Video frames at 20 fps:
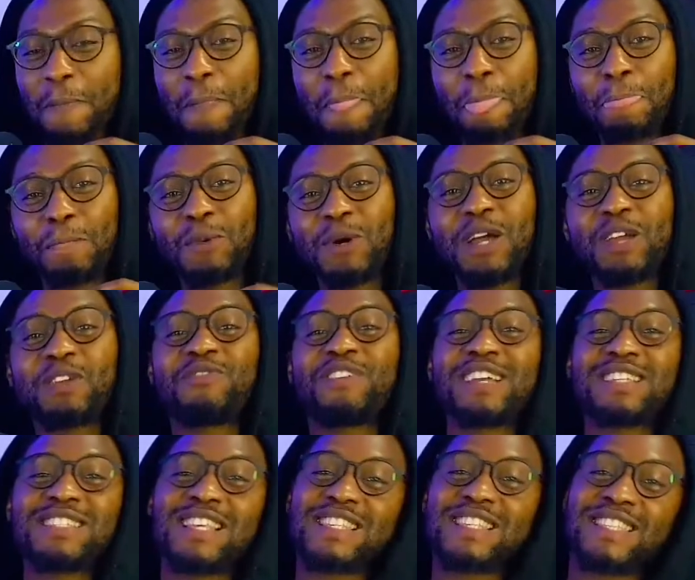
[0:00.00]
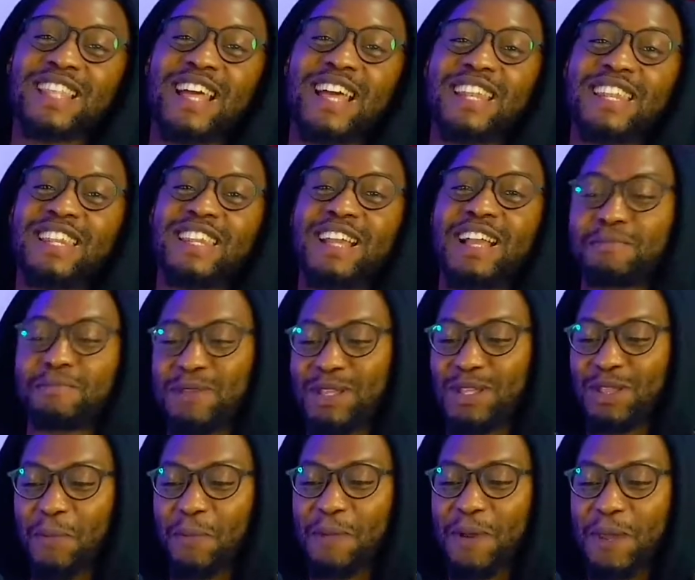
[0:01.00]
Why the vex is Stanley the can be
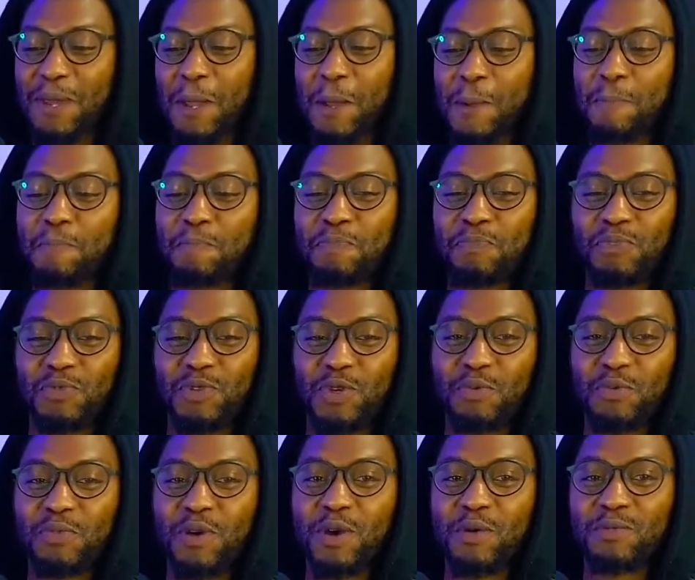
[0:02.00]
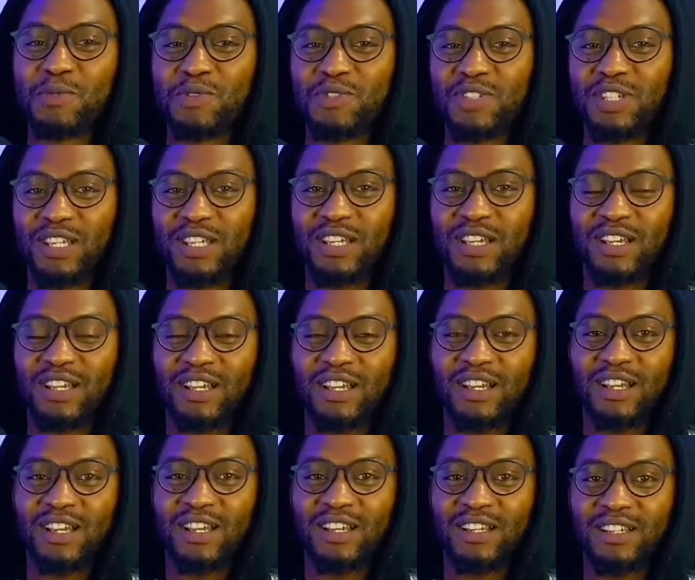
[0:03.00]
top New Bear Music?
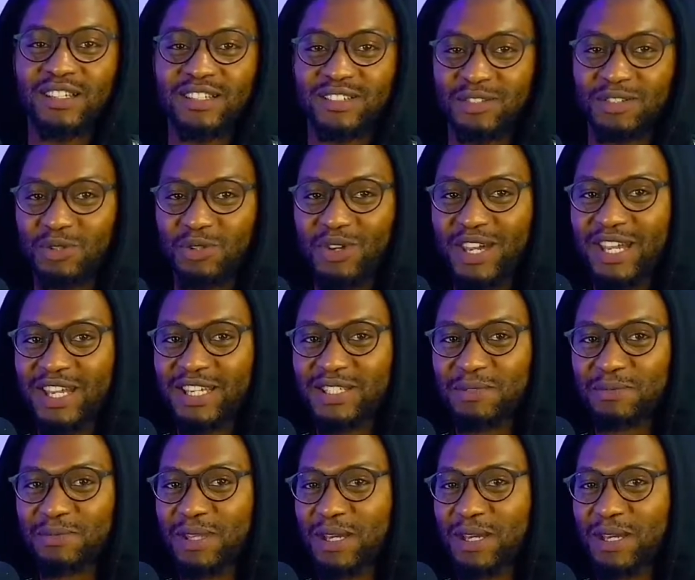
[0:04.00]
Do you hate him that